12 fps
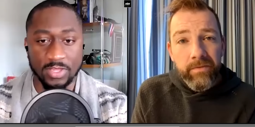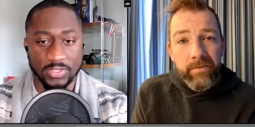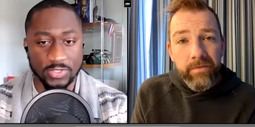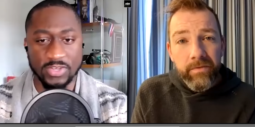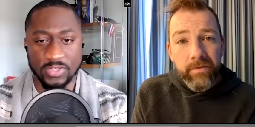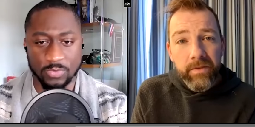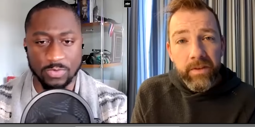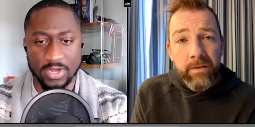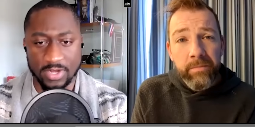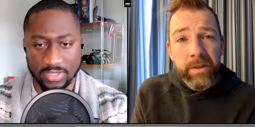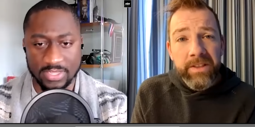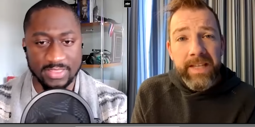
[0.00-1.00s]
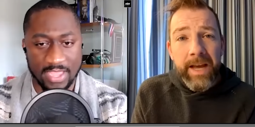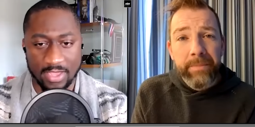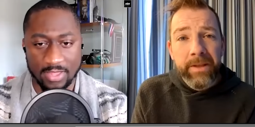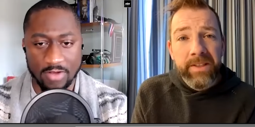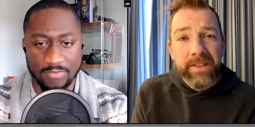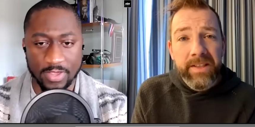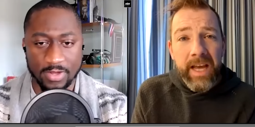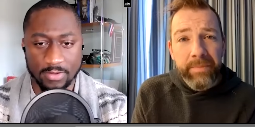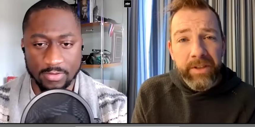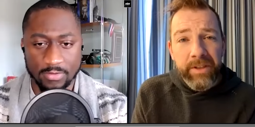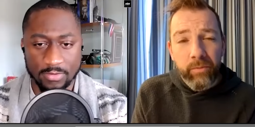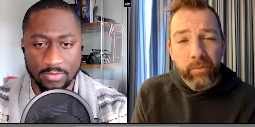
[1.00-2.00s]
Speaker 1: so I just wanted
Speaker 2: to get Tempe, that. Tempe's
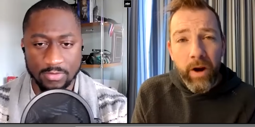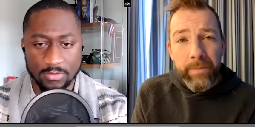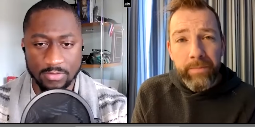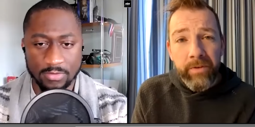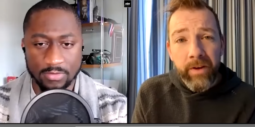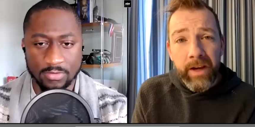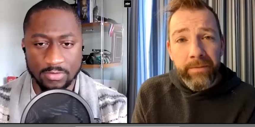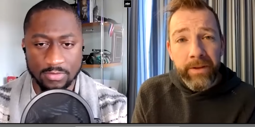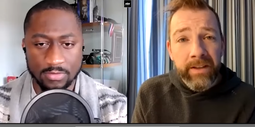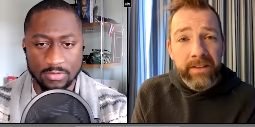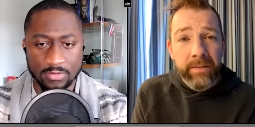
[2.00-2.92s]
right beside Phoenix. I mean,